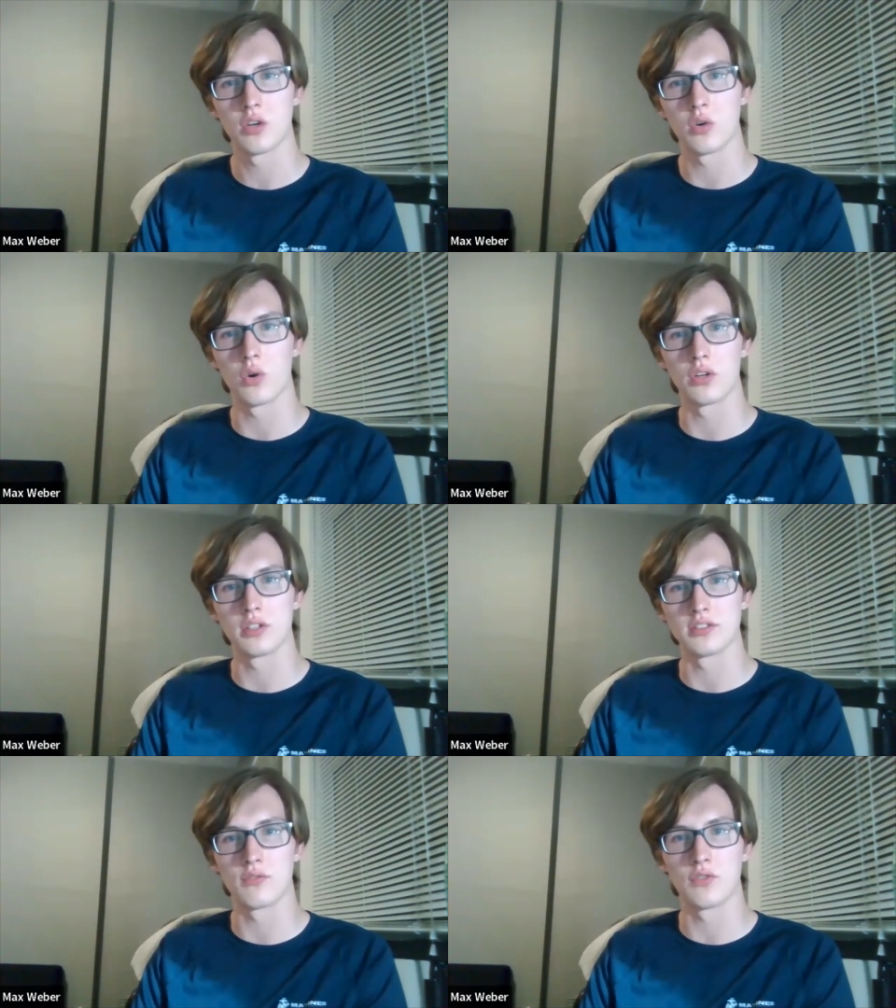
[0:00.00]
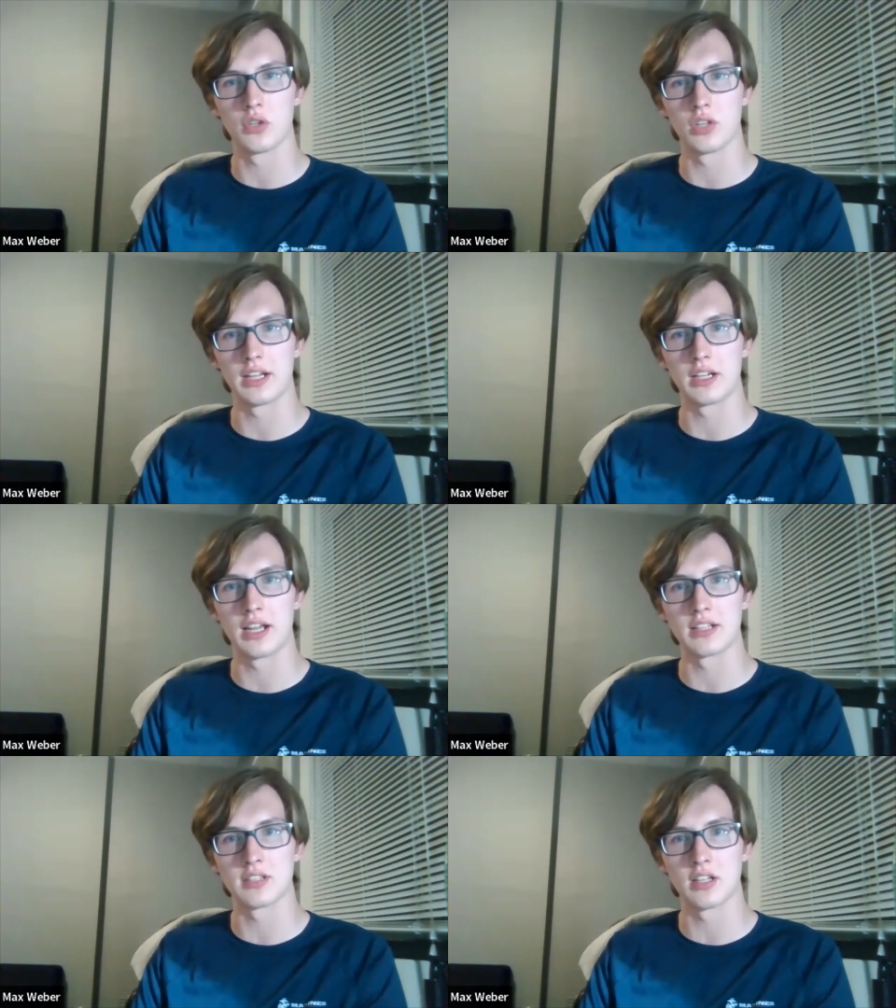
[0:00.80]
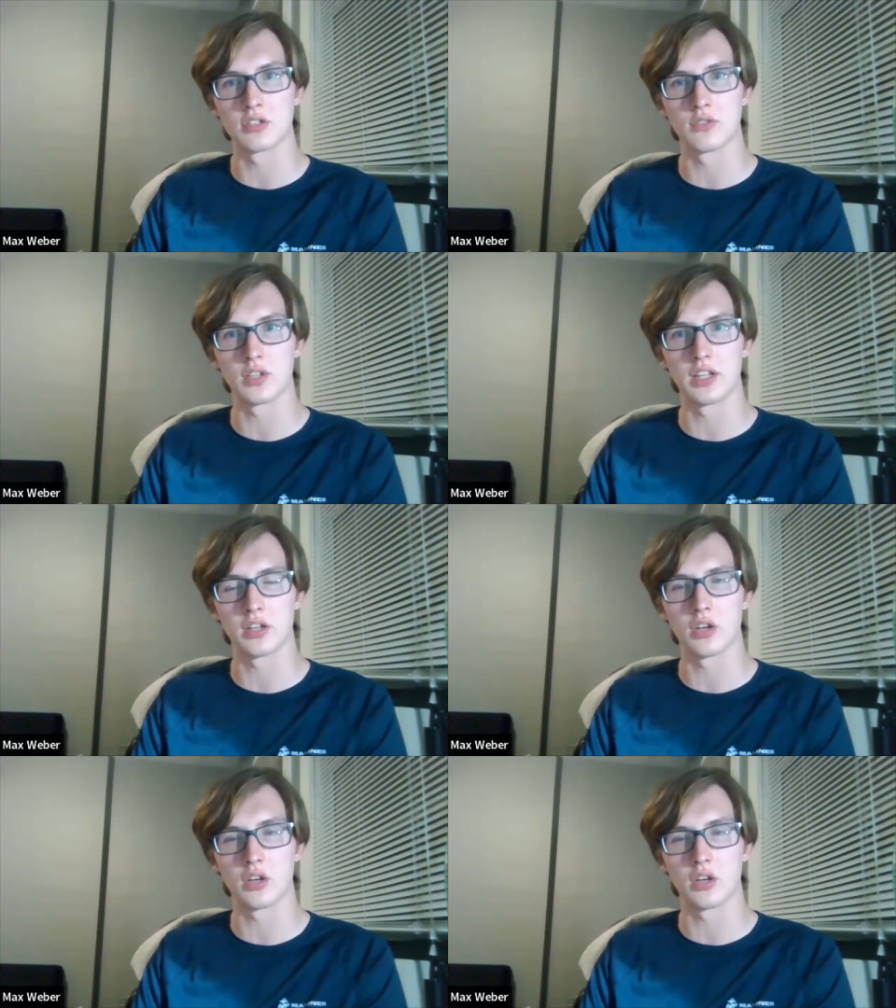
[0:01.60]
or does it feel like nice now that you feel like,